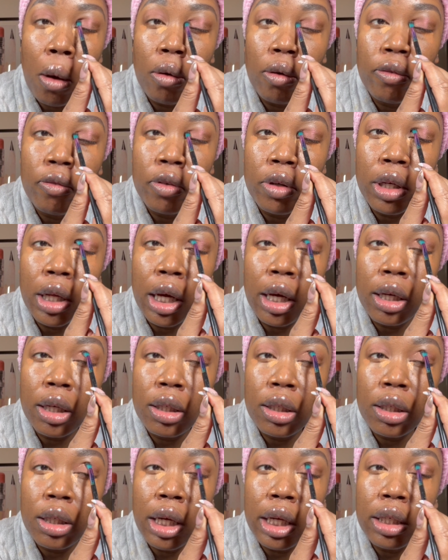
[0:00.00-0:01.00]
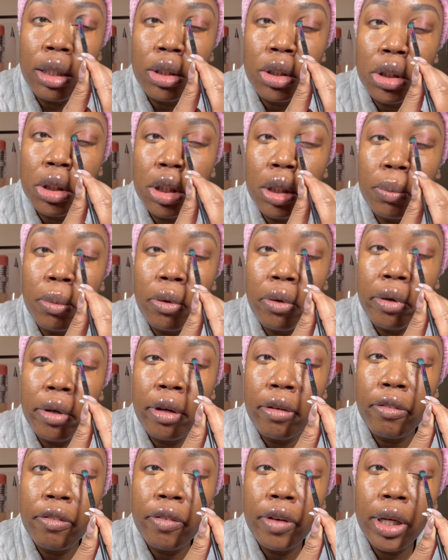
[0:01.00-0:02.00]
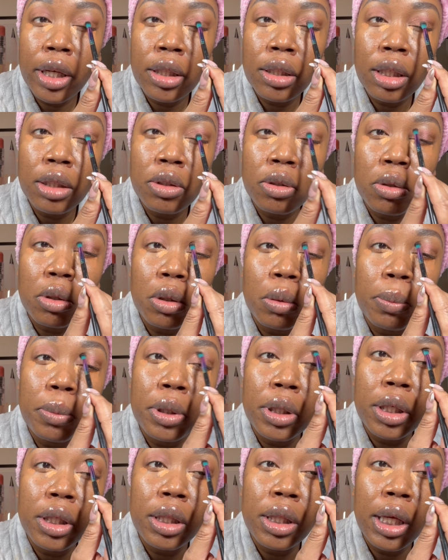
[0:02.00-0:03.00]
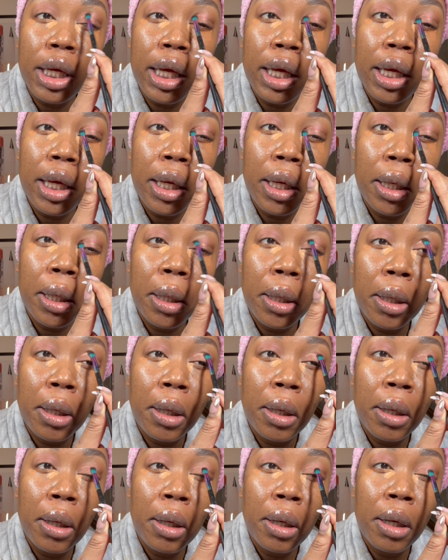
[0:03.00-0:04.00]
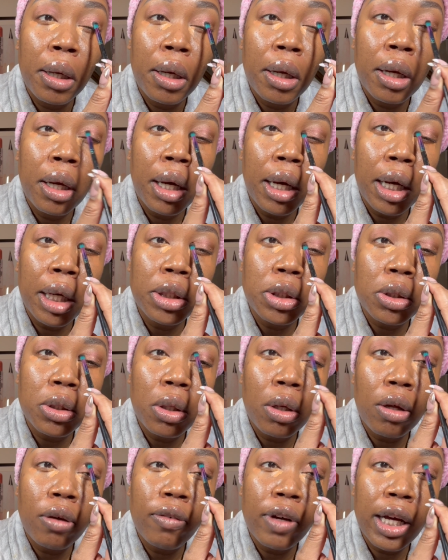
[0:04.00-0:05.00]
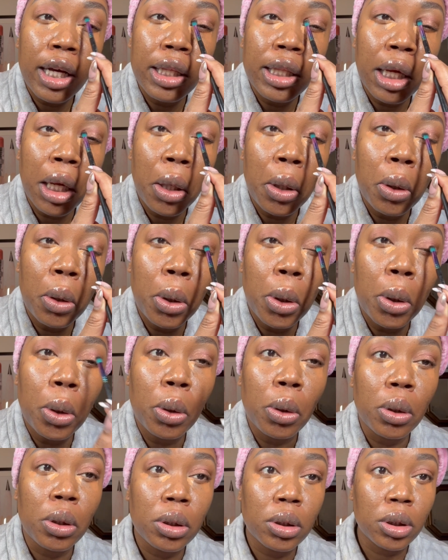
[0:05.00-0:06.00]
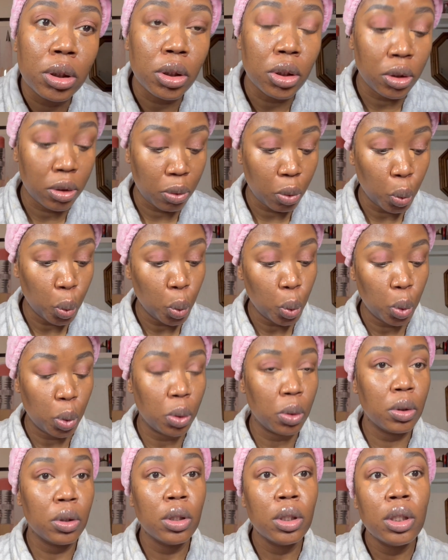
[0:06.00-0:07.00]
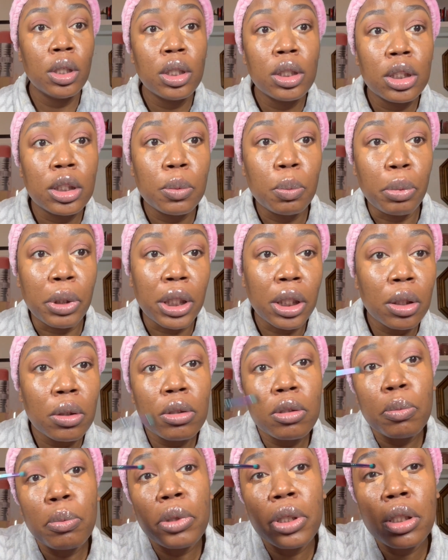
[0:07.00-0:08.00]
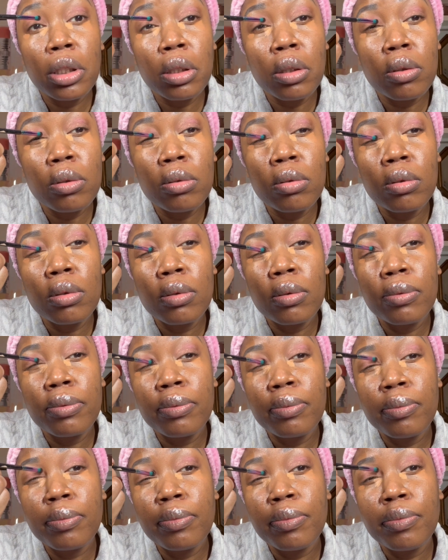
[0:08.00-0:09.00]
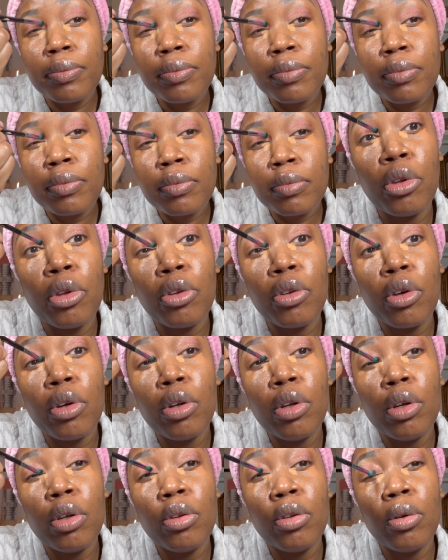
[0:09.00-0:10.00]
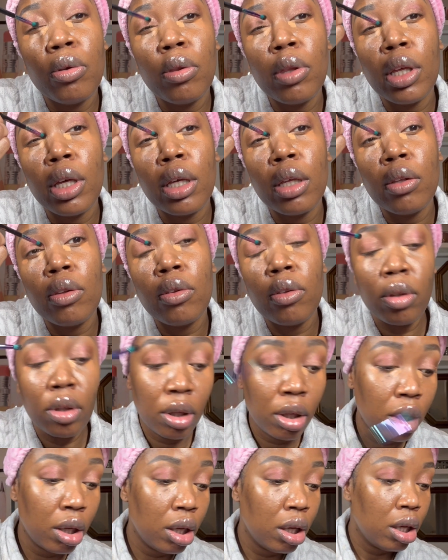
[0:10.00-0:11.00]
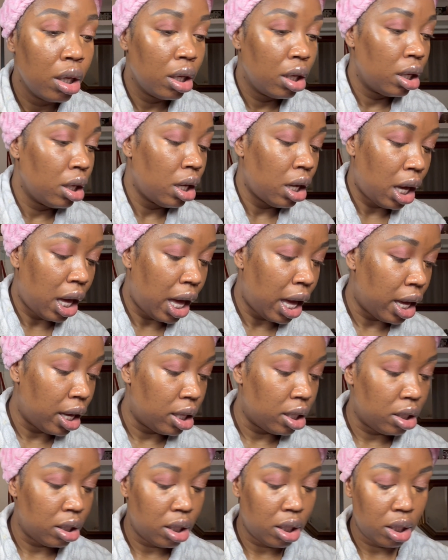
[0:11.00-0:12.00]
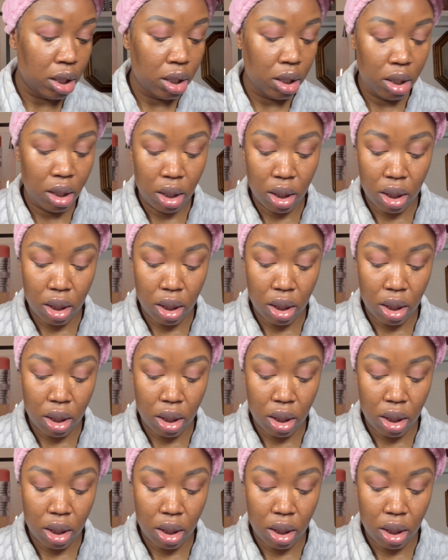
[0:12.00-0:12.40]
For that kind of shimmery effect, I'm just gonna put it there. I just love how that looks. Ooh, sprinkle, sprinkle. Just gonna do this and then